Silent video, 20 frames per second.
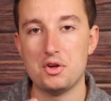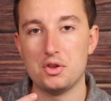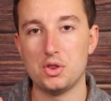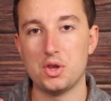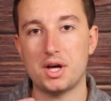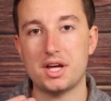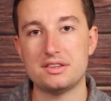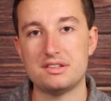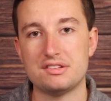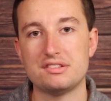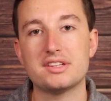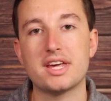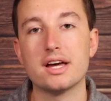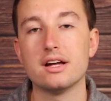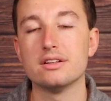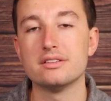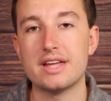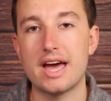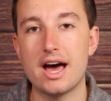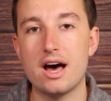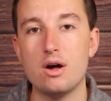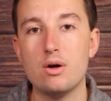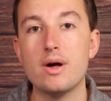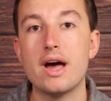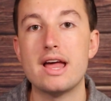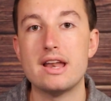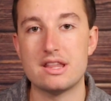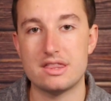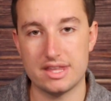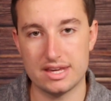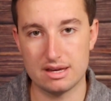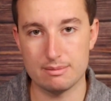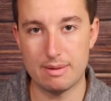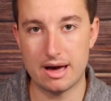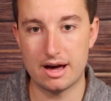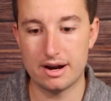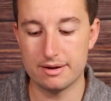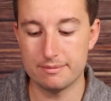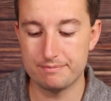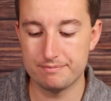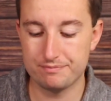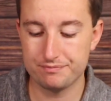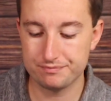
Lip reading: Look at the scale now and think about it.